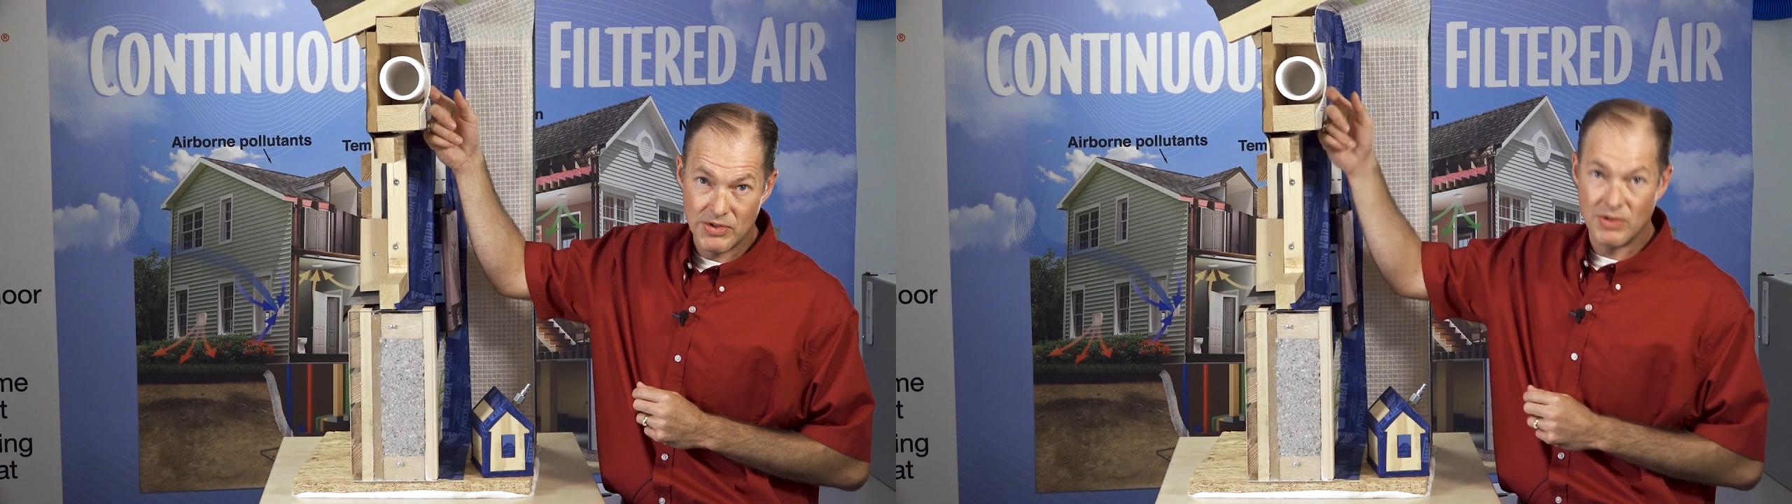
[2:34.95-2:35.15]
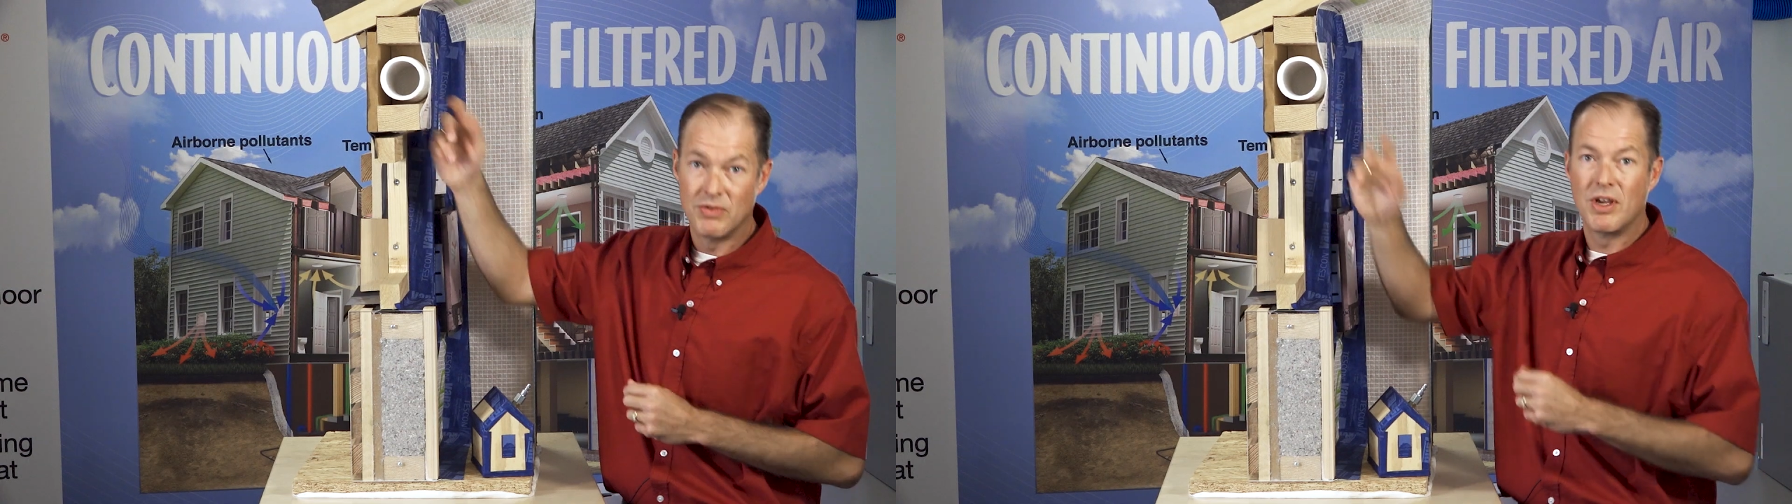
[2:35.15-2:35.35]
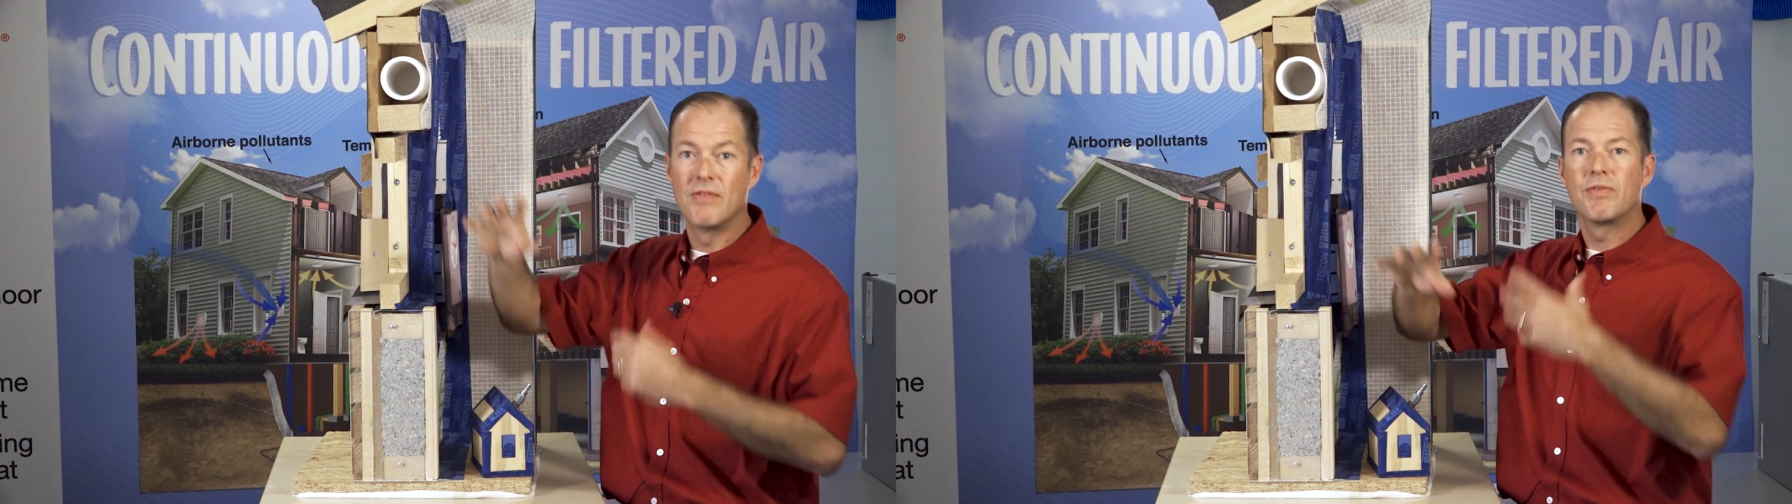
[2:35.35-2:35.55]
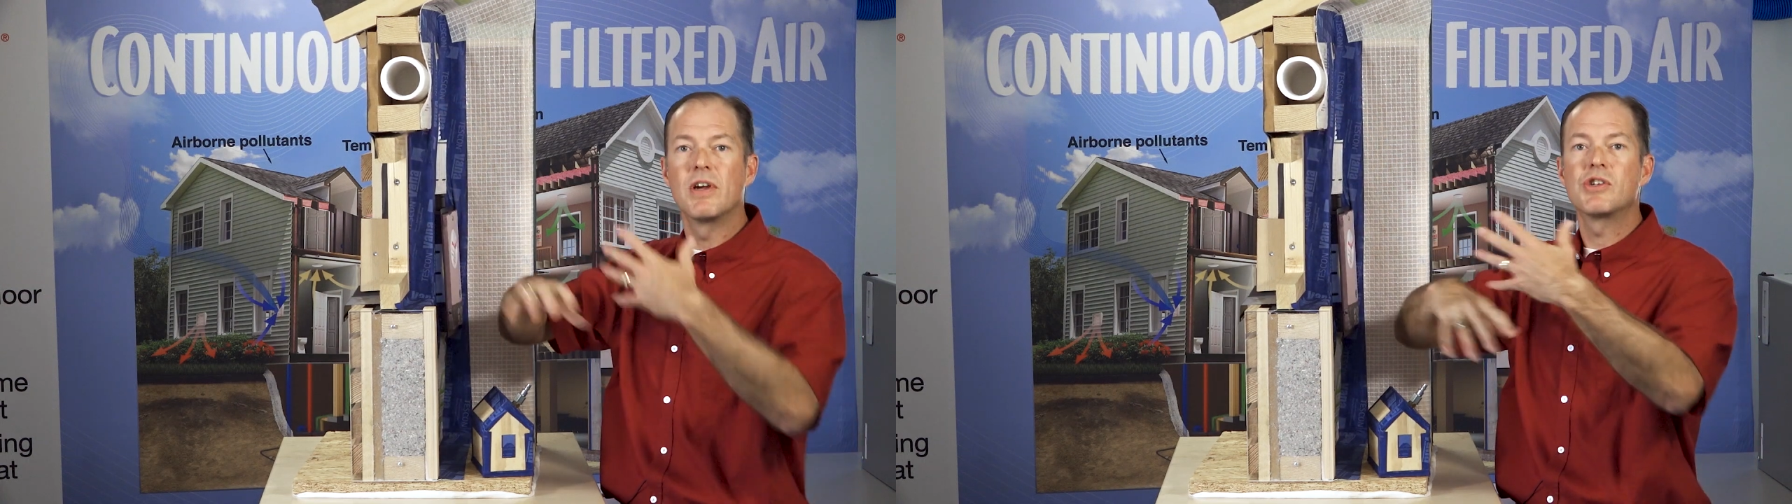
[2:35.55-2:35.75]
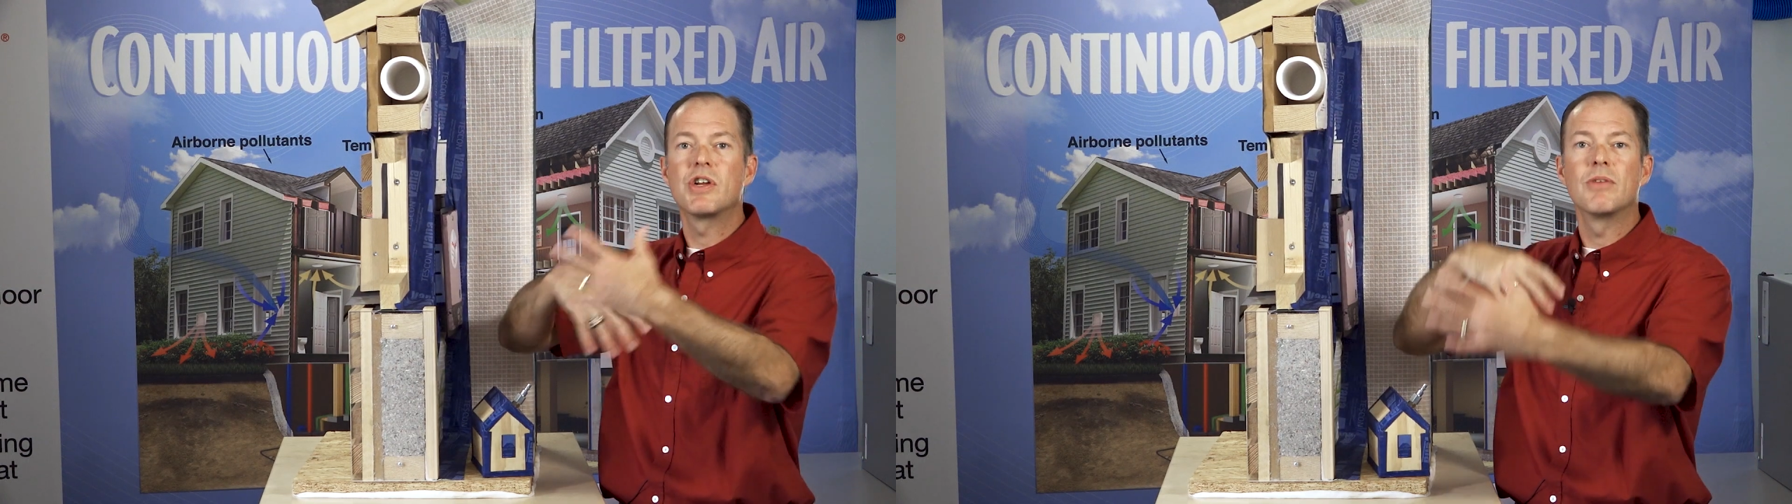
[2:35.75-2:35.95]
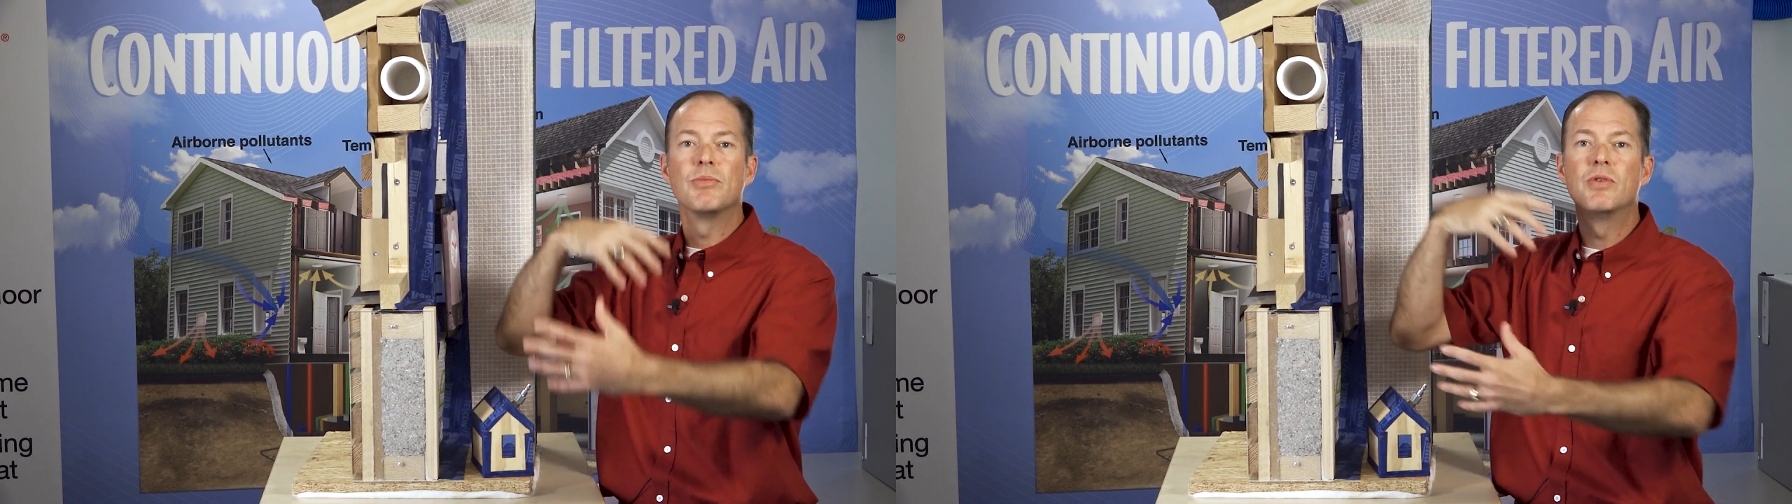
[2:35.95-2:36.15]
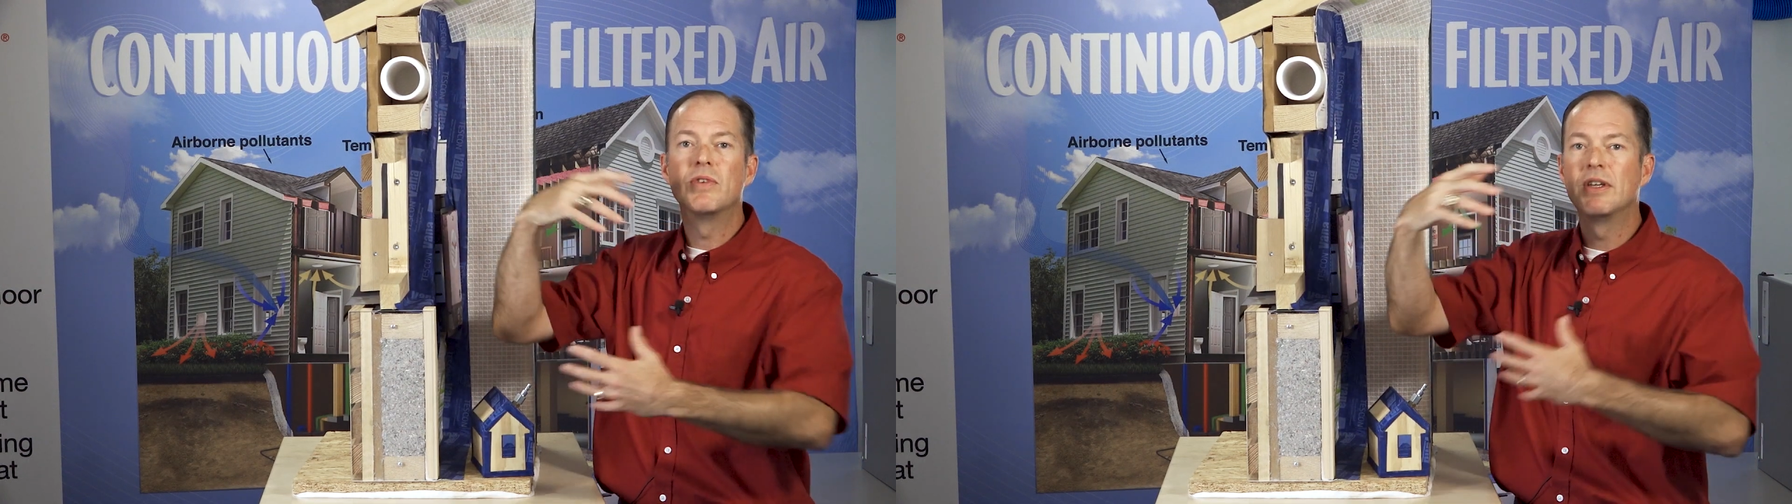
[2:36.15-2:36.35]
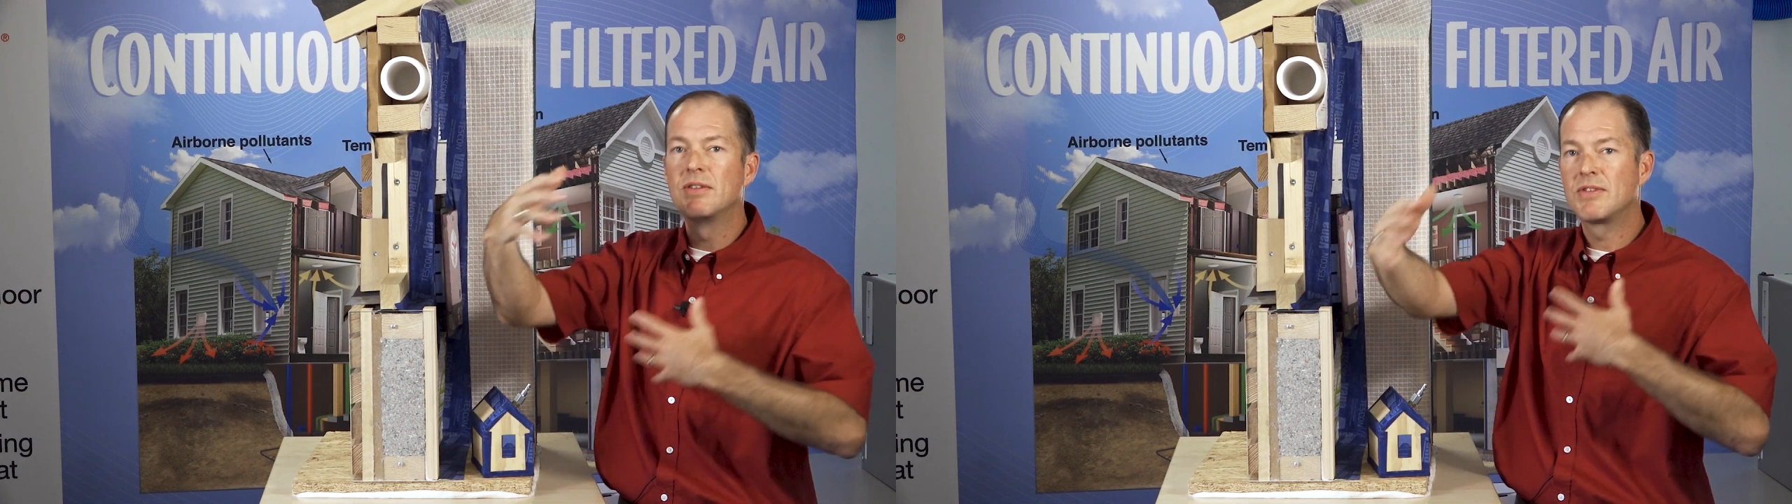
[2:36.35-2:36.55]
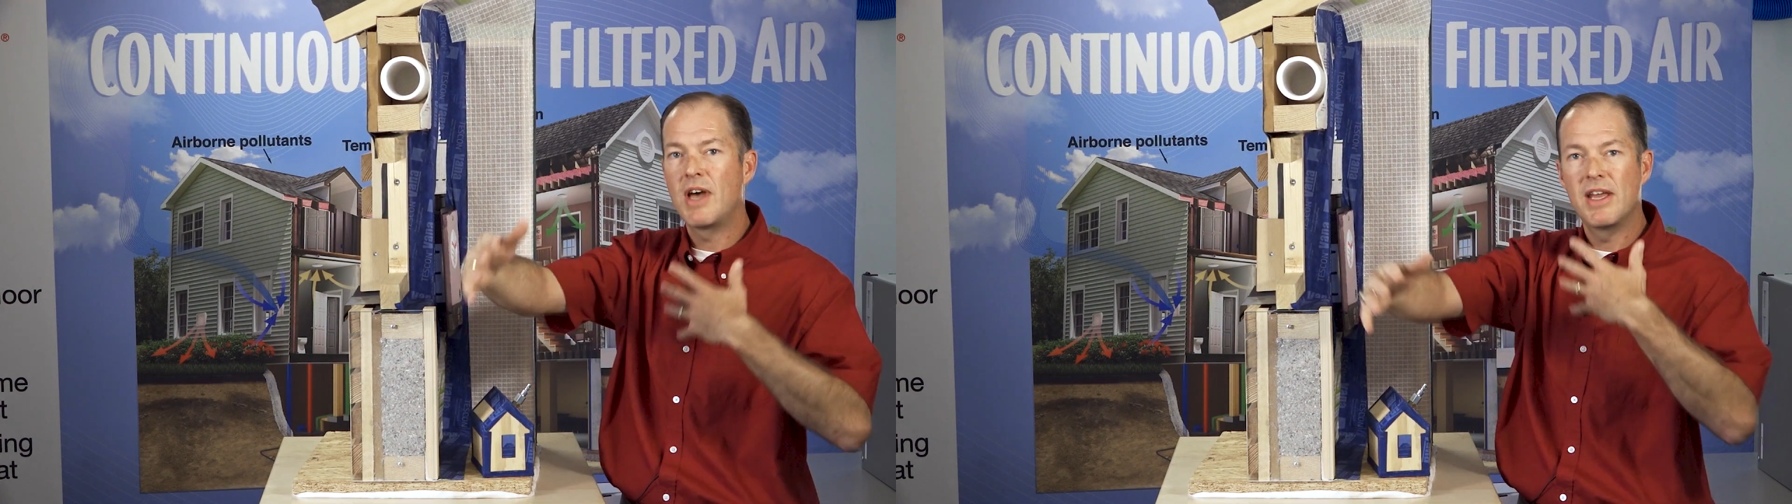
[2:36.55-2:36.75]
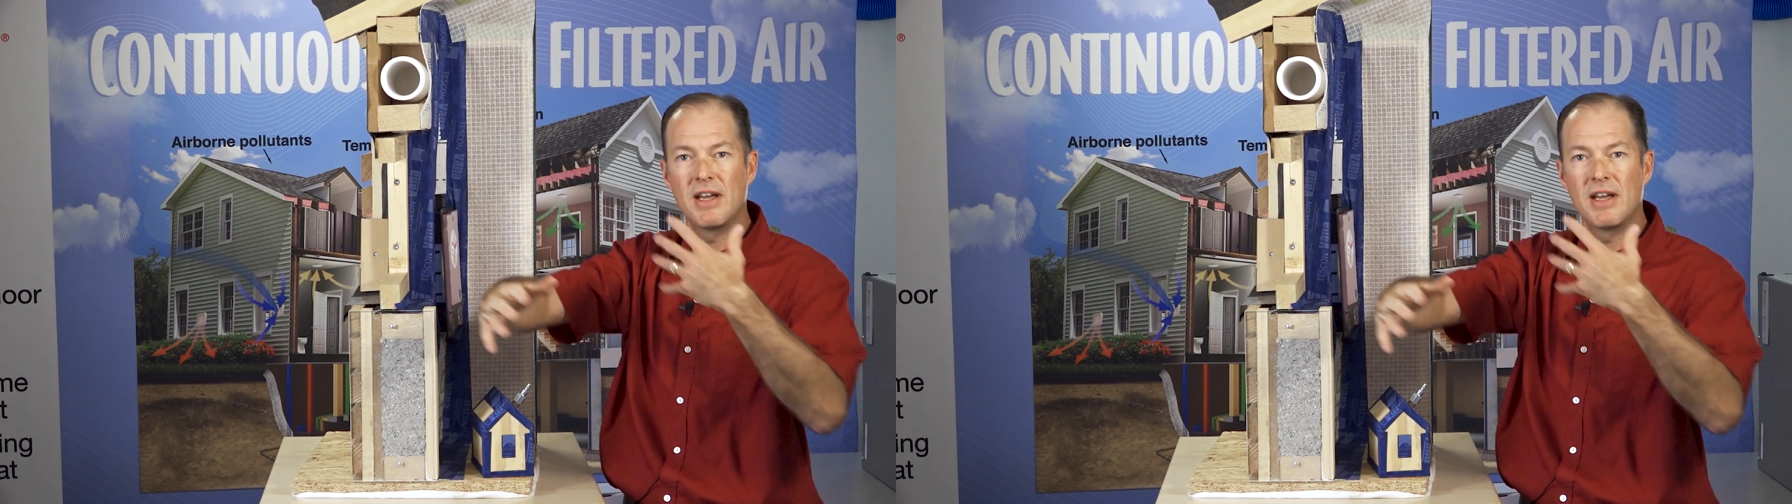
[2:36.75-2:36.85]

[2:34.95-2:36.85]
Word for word: So you've got fresh air moving inside